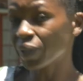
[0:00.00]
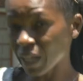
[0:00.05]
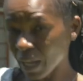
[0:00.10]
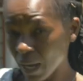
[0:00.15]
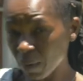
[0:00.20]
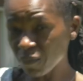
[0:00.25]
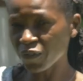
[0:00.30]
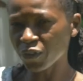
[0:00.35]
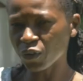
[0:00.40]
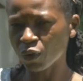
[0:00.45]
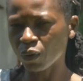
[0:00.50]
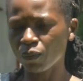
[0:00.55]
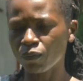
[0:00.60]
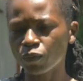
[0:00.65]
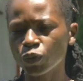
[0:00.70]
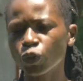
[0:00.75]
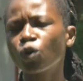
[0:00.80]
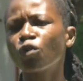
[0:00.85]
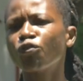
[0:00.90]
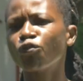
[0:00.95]
we come
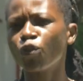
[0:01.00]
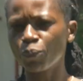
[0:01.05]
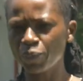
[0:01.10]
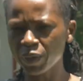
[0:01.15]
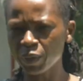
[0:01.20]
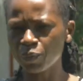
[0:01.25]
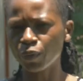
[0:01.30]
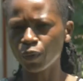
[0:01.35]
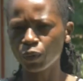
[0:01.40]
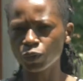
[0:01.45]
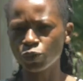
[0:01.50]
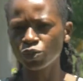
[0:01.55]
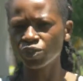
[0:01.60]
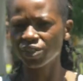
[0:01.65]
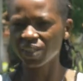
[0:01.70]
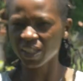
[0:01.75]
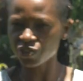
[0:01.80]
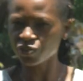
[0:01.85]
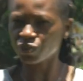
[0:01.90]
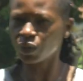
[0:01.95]
from, you know, for people to
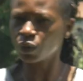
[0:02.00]
just